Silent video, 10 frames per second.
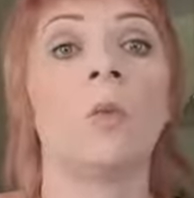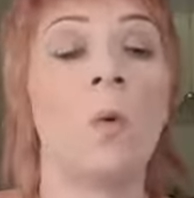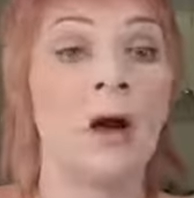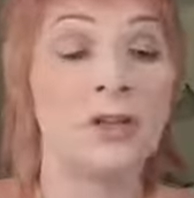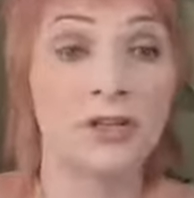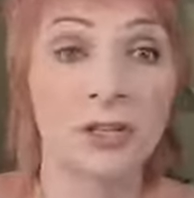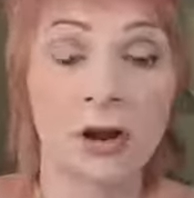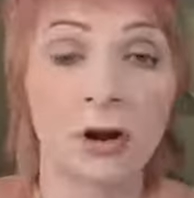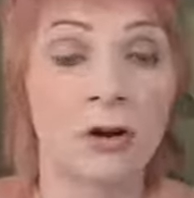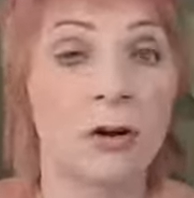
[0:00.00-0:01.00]
Was
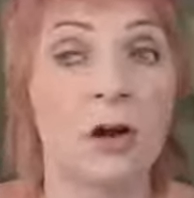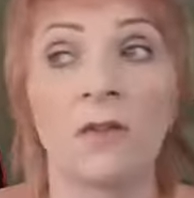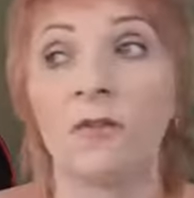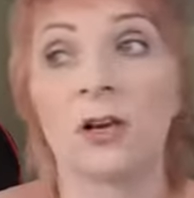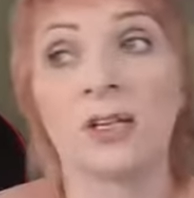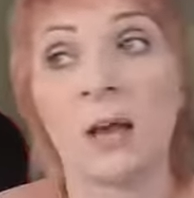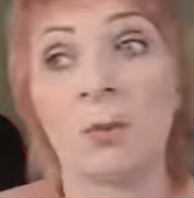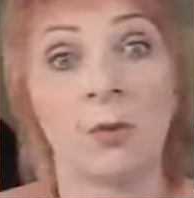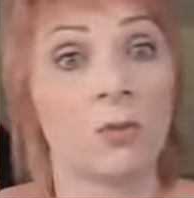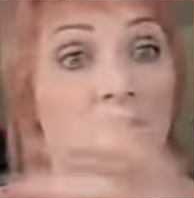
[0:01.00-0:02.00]
there, for
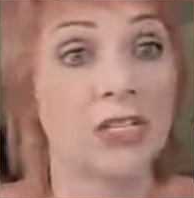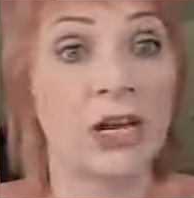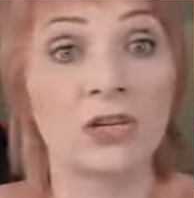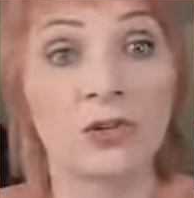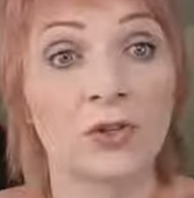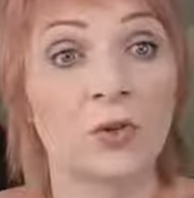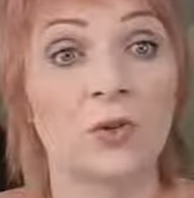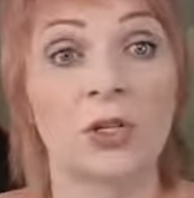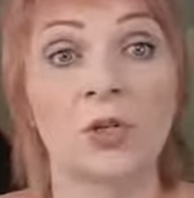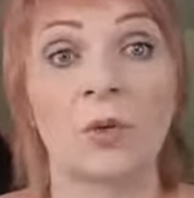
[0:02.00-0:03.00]
example, residential
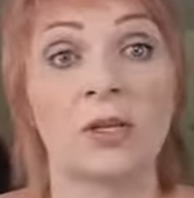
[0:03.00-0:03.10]
schools?